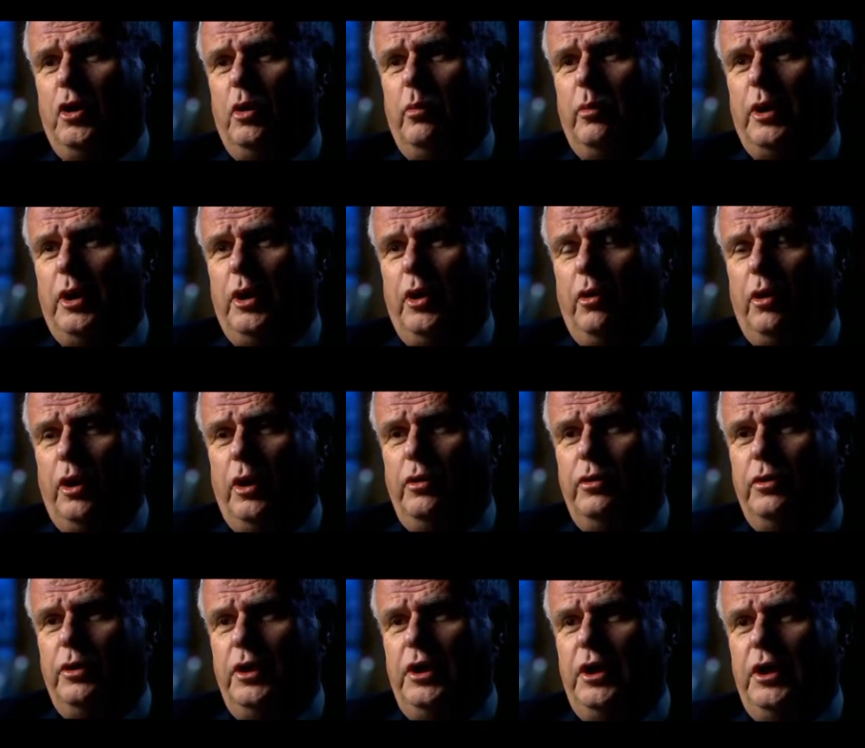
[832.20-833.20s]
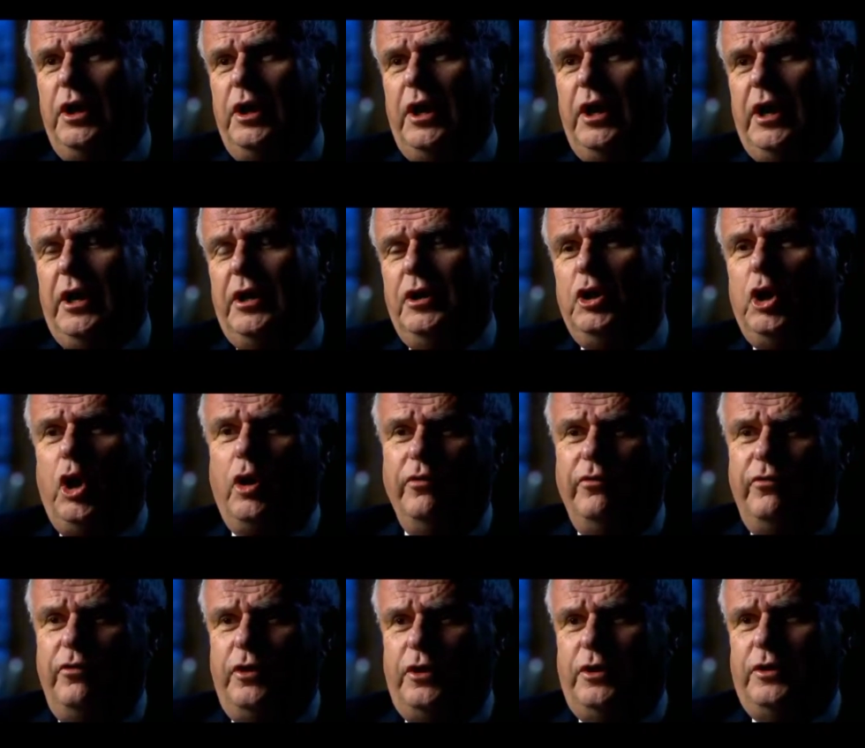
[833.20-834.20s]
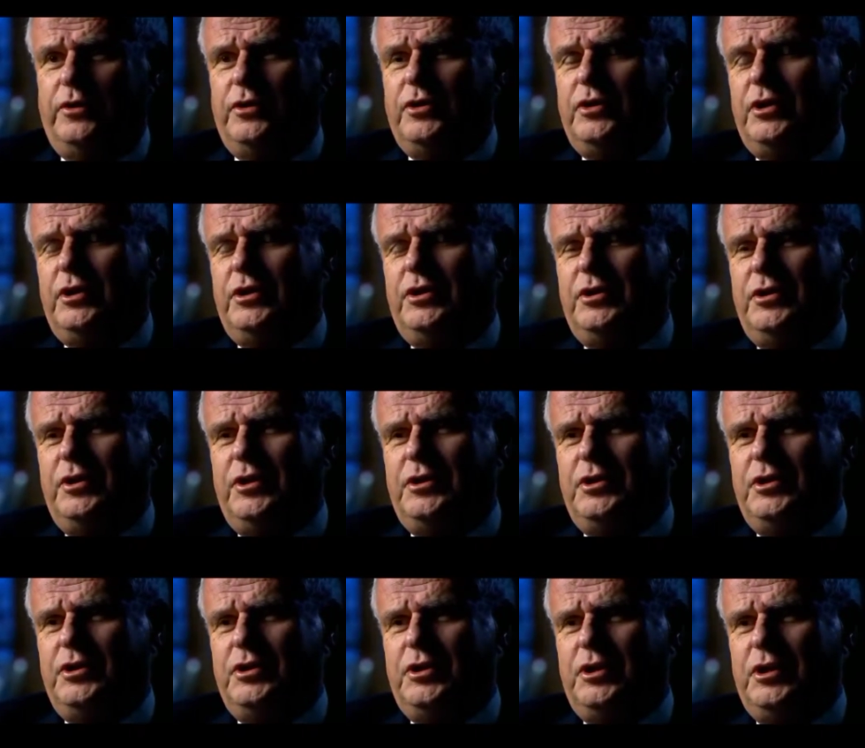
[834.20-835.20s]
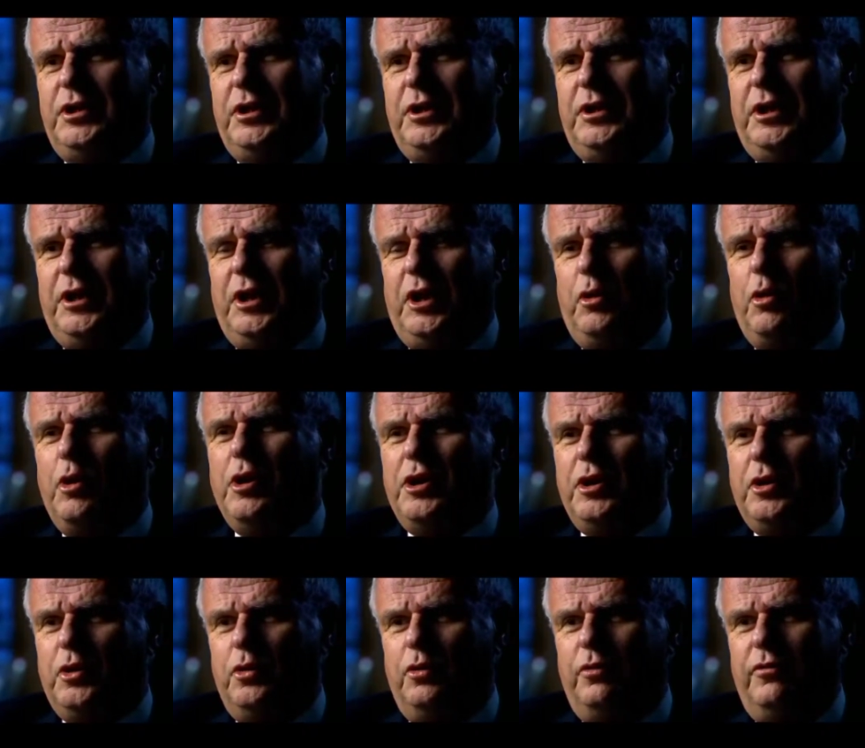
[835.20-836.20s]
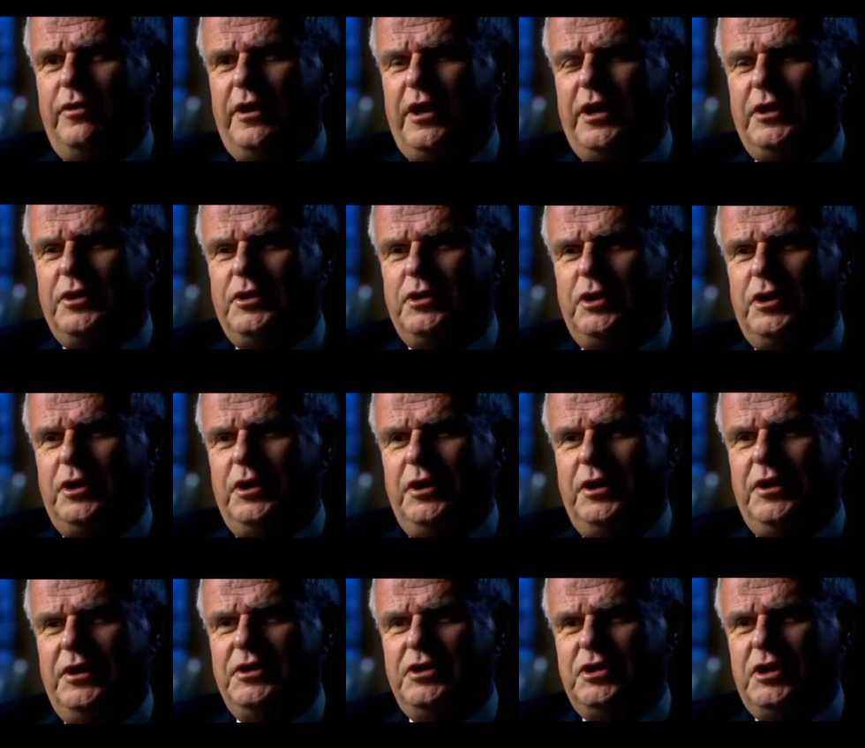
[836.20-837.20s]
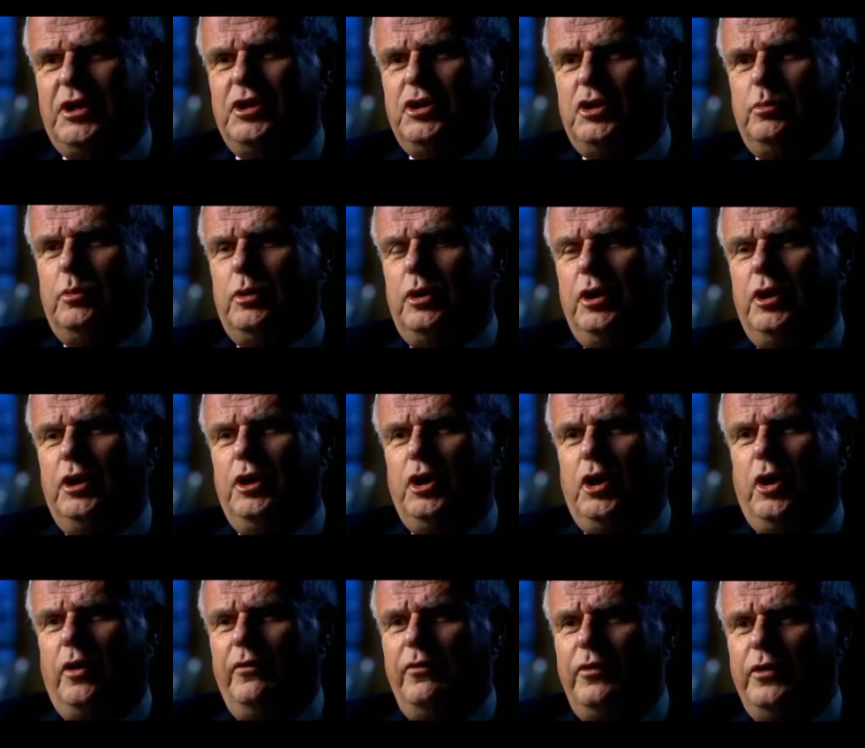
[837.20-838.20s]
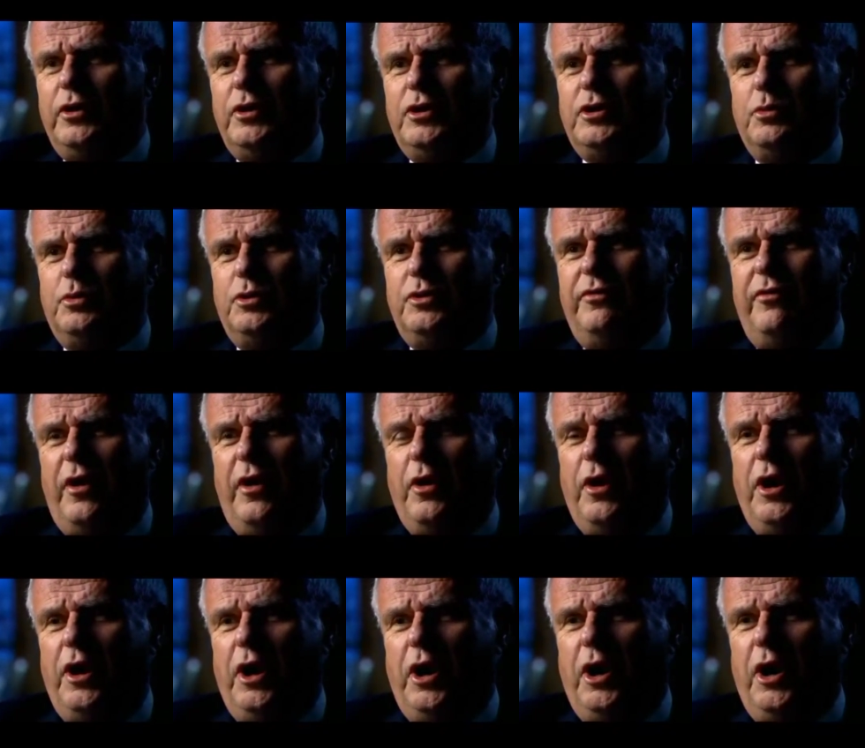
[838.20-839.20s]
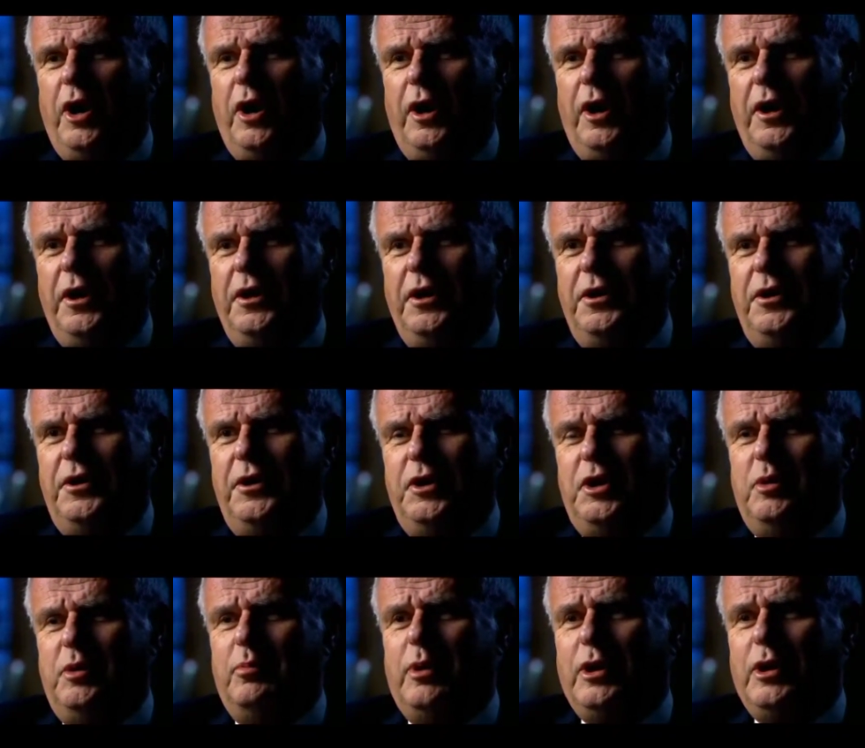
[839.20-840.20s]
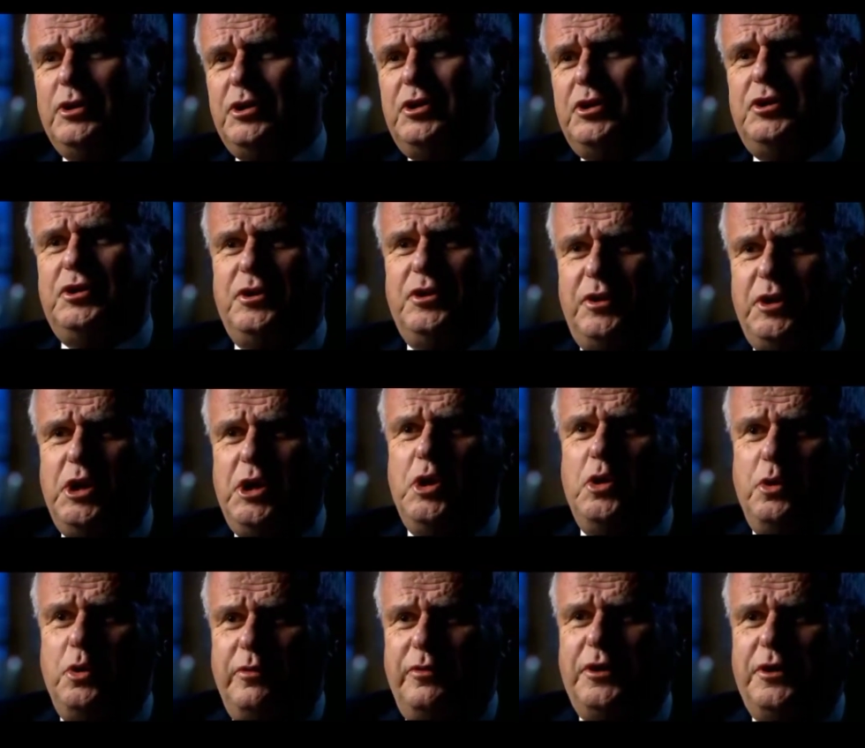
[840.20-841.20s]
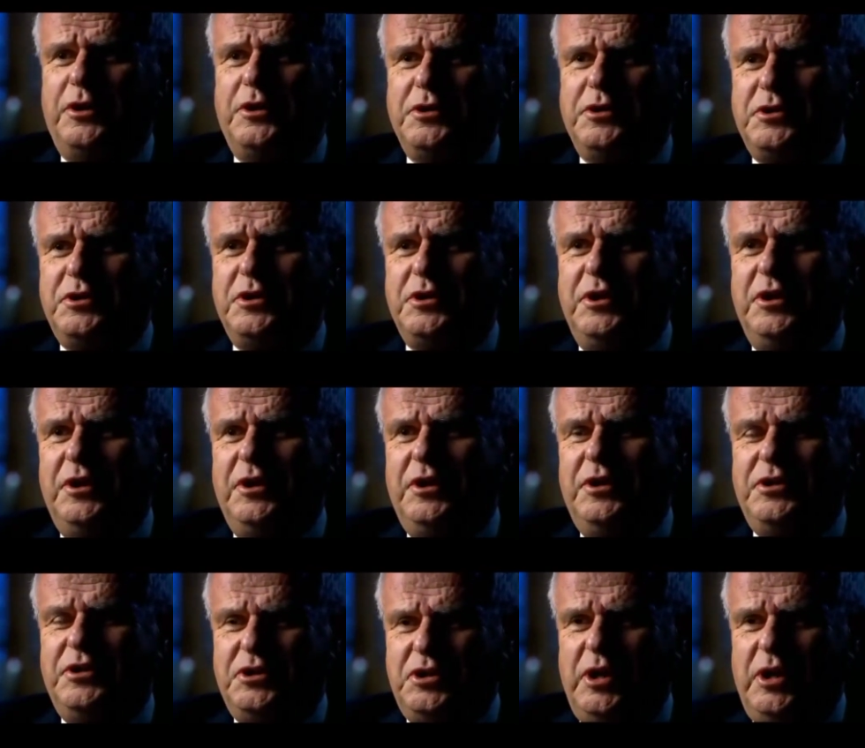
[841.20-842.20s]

of economic growth and confidence. This, this is the, the critical factor, sentiment. Confidence was very high. The masters of the universe